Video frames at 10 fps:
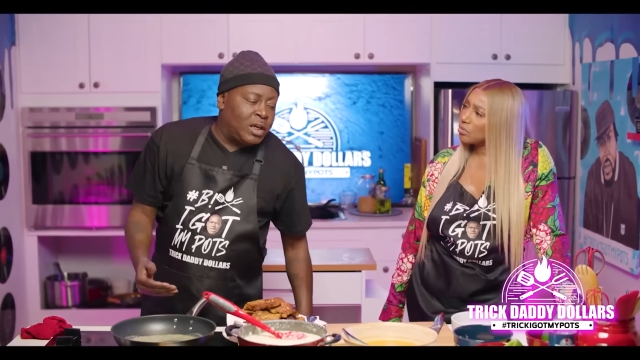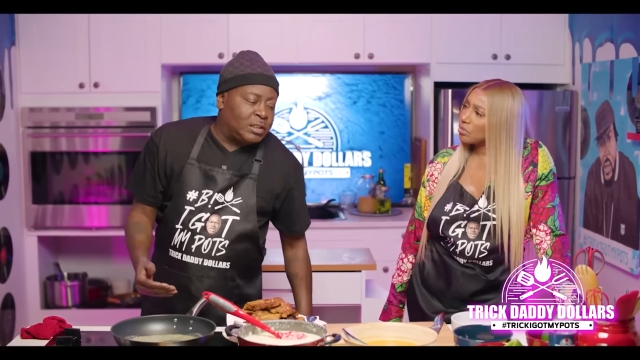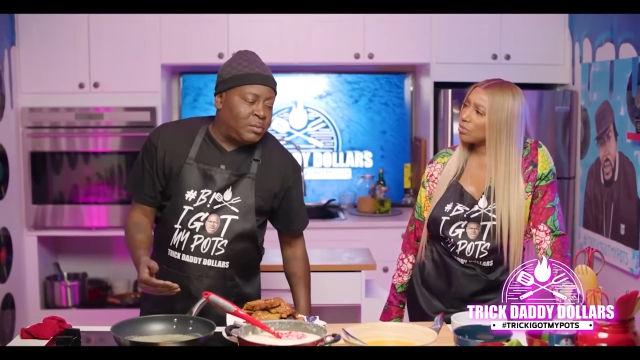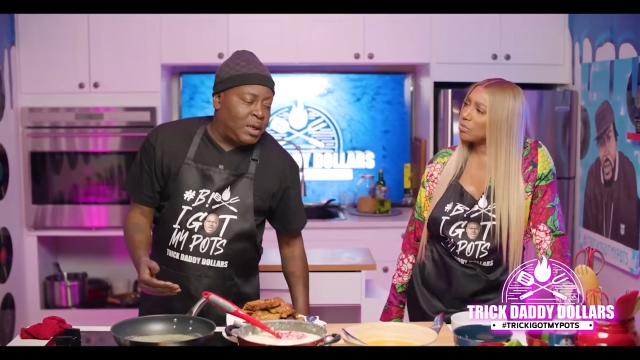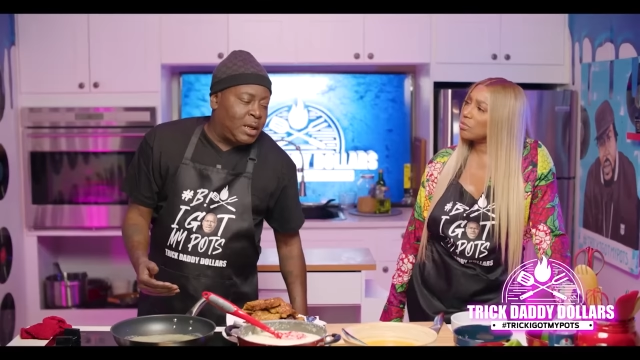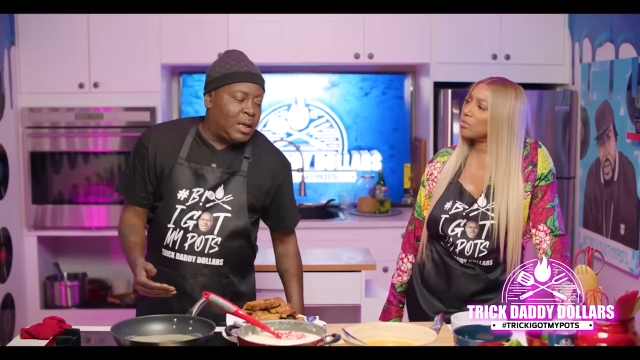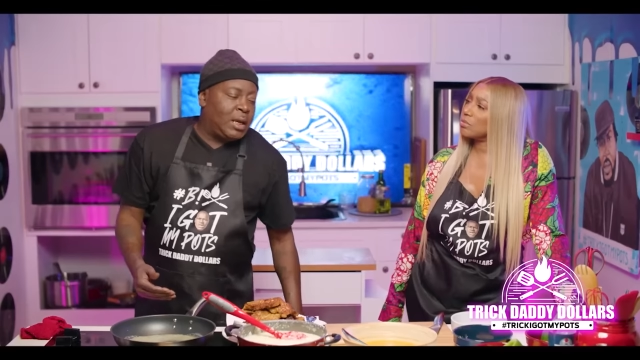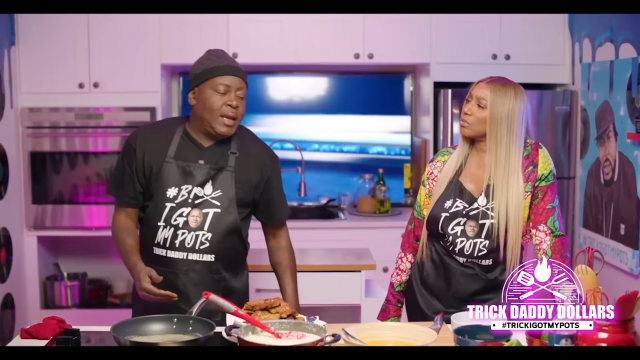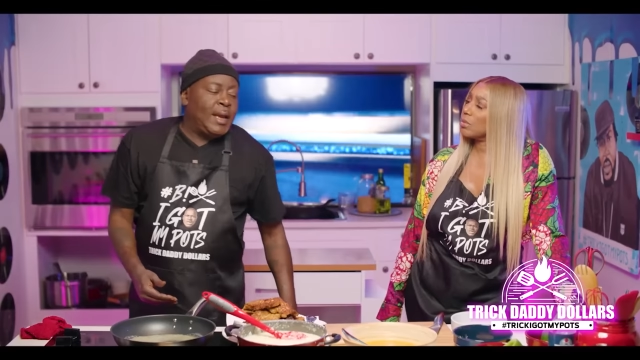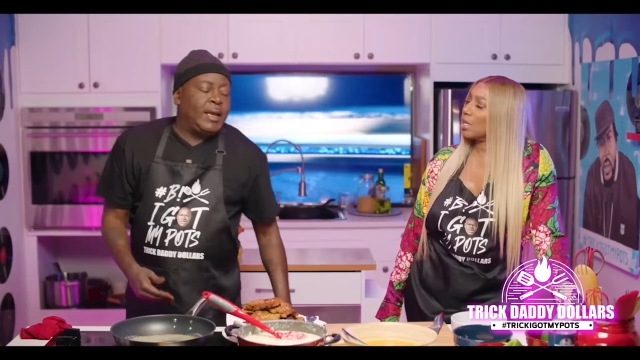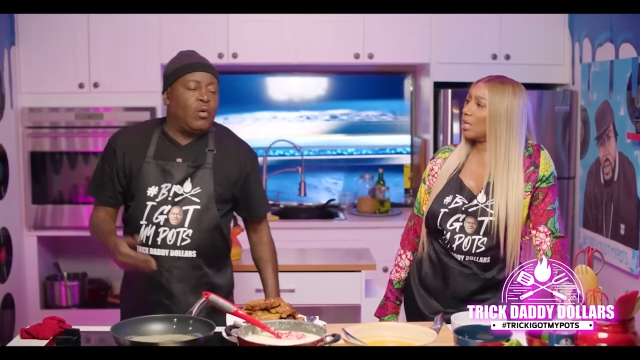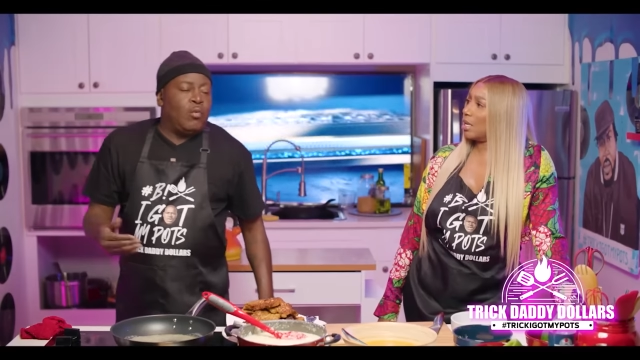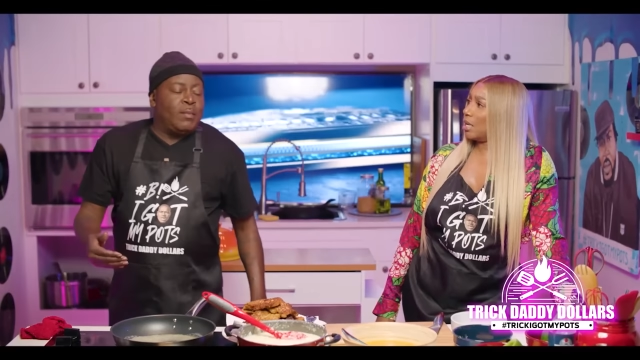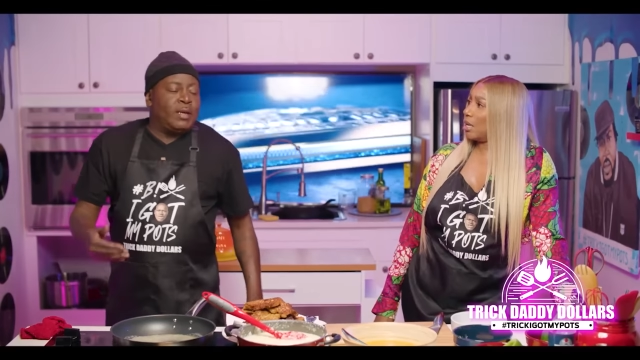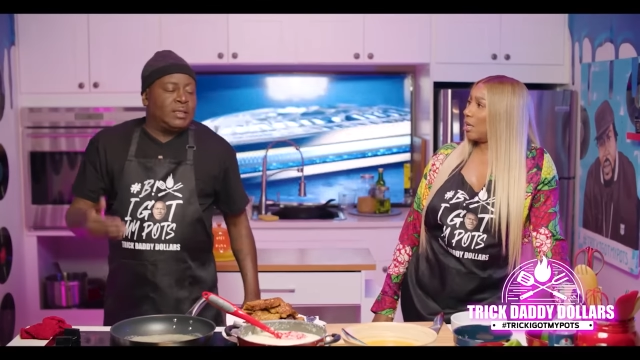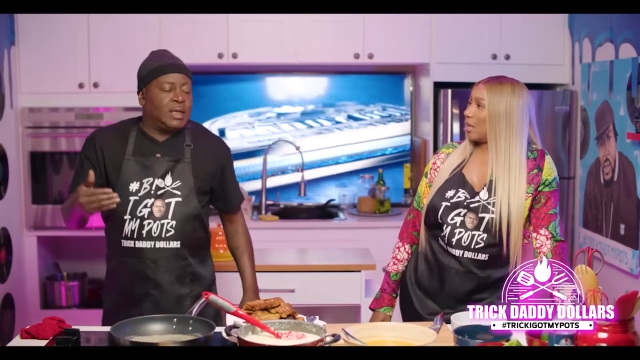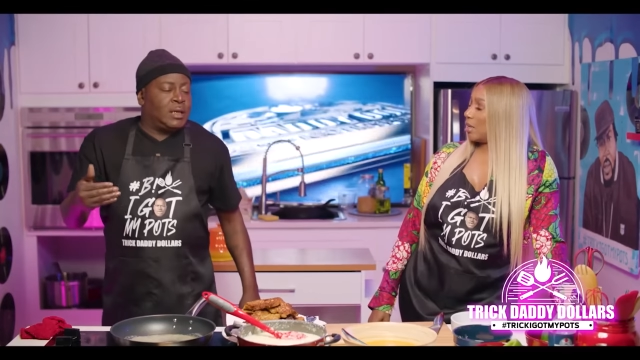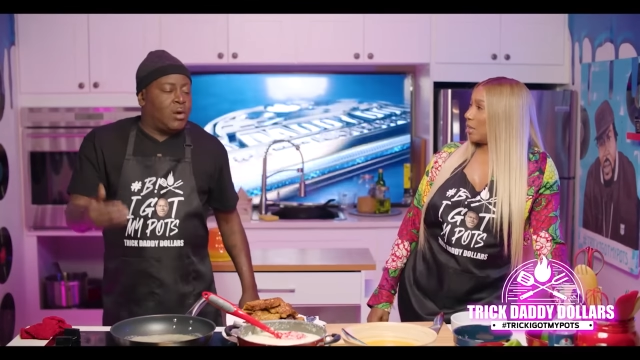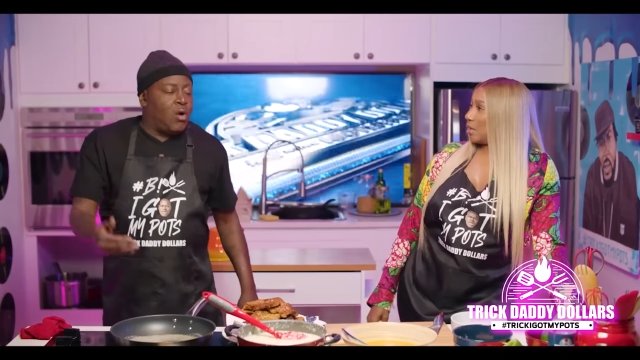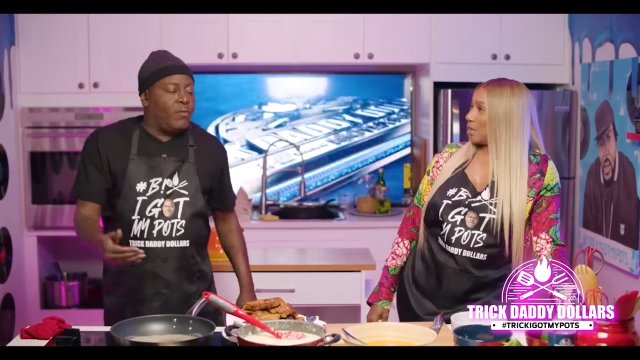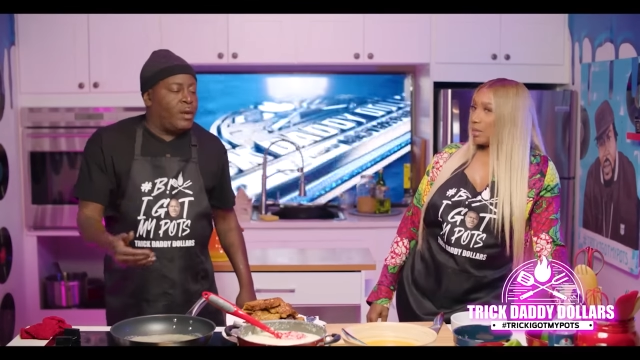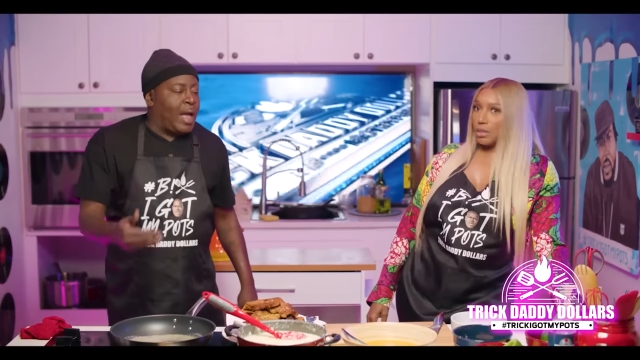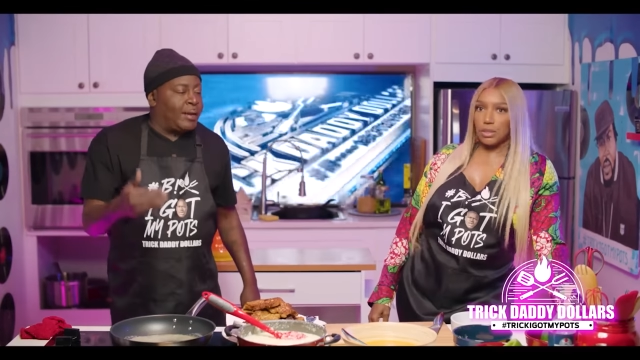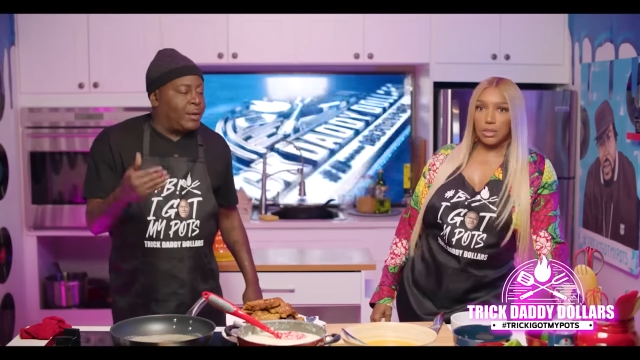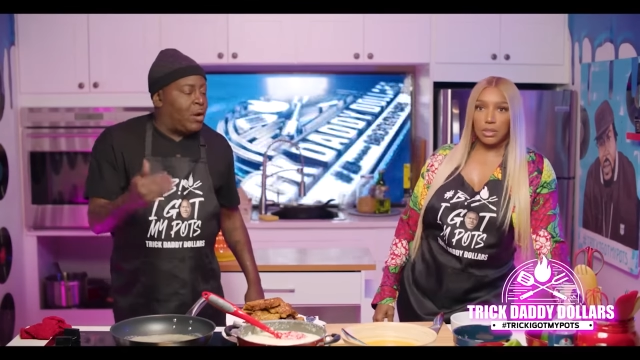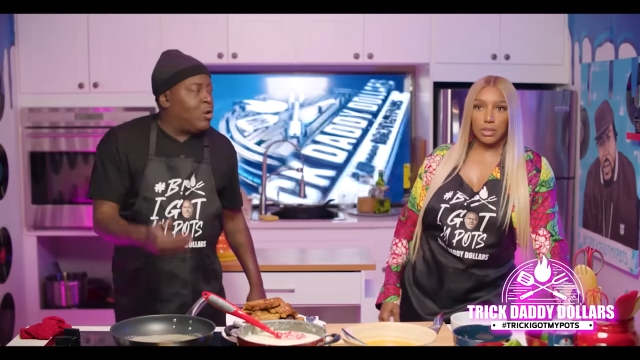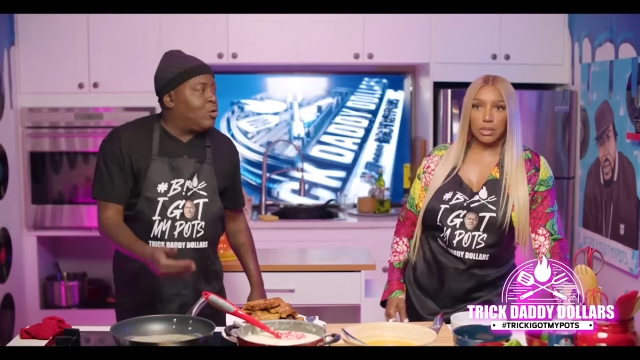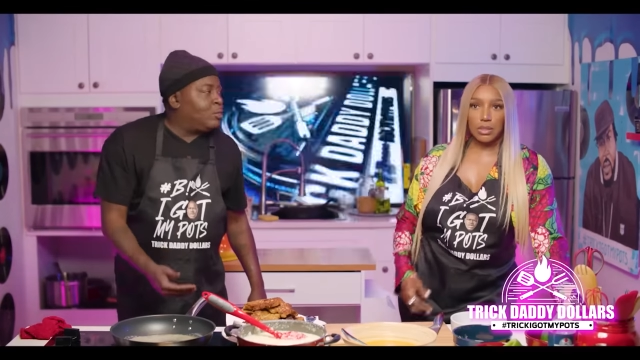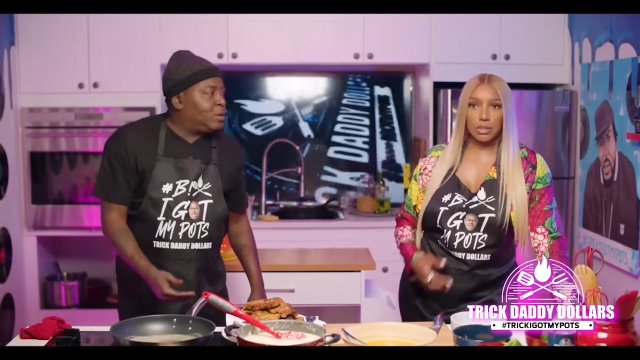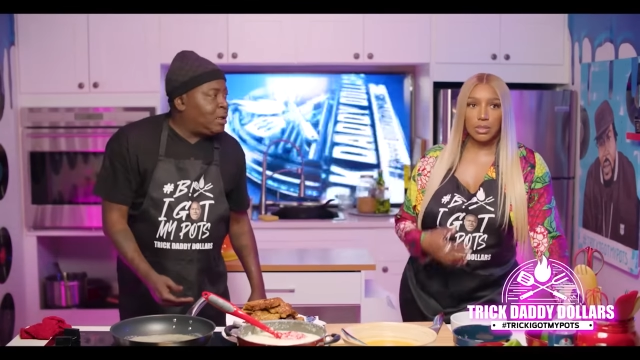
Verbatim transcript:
Speaker 1: through us men, and the women is getting over at uh, the whole